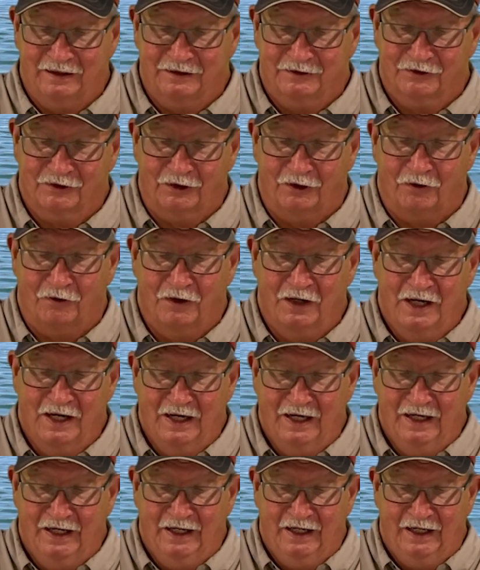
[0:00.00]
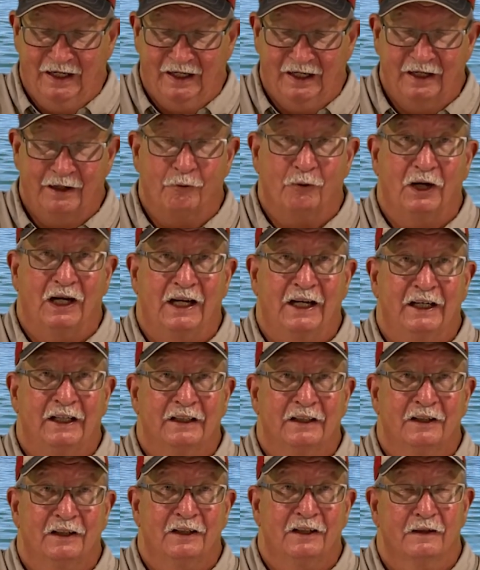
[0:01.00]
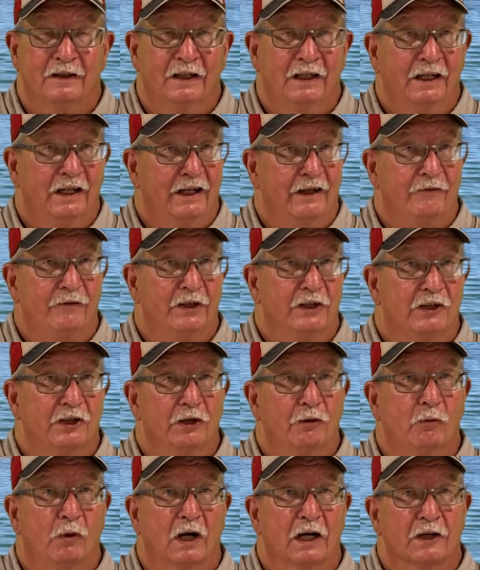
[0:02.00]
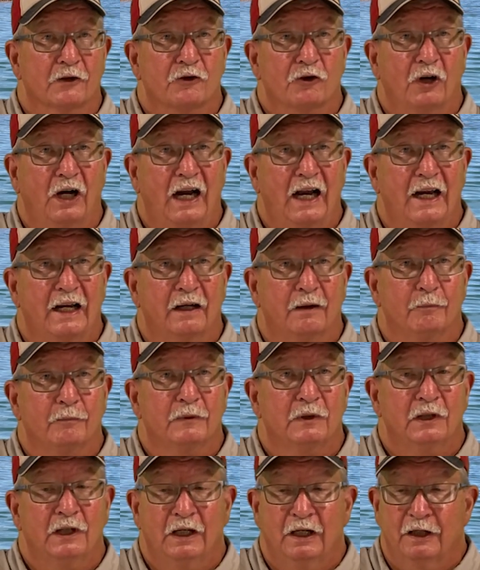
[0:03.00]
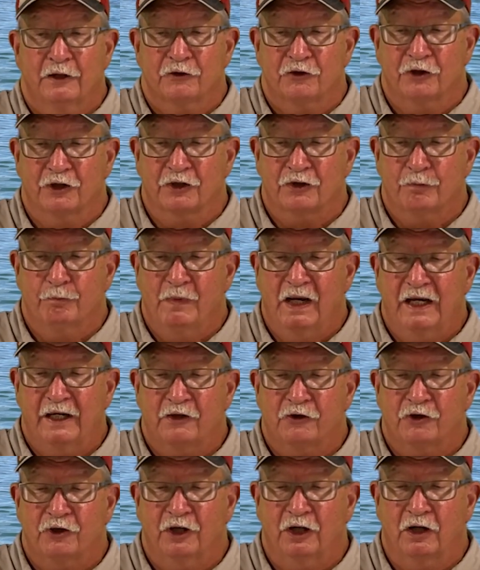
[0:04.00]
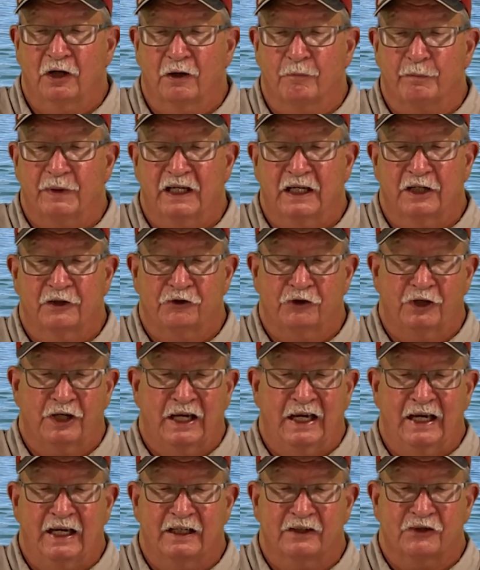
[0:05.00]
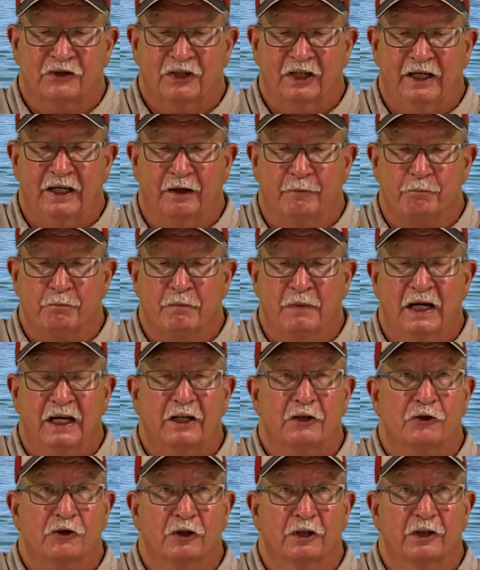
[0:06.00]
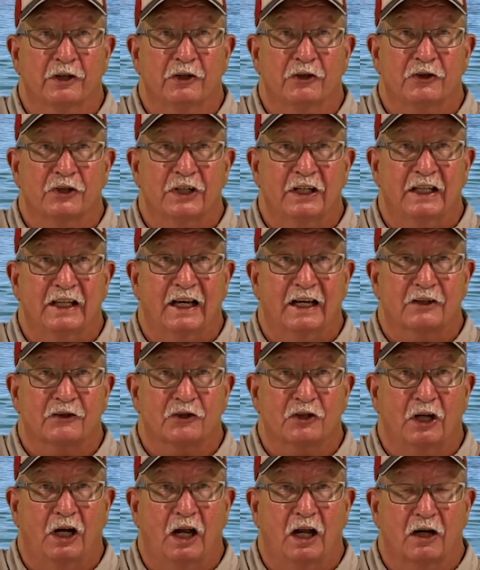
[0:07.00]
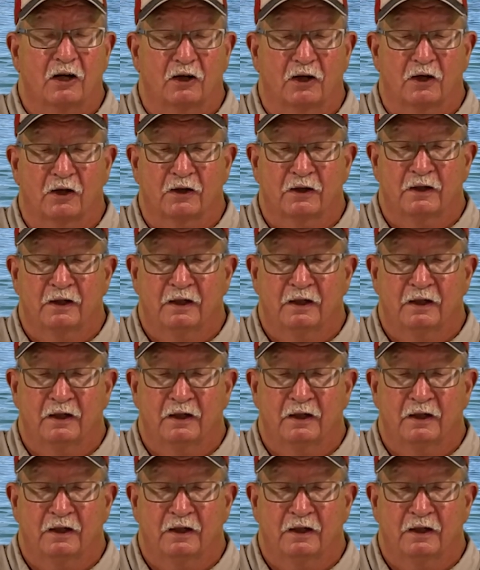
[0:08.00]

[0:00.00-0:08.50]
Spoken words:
So anyway, if you do want to try them, just make sure, because you can see it, make sure you see that solder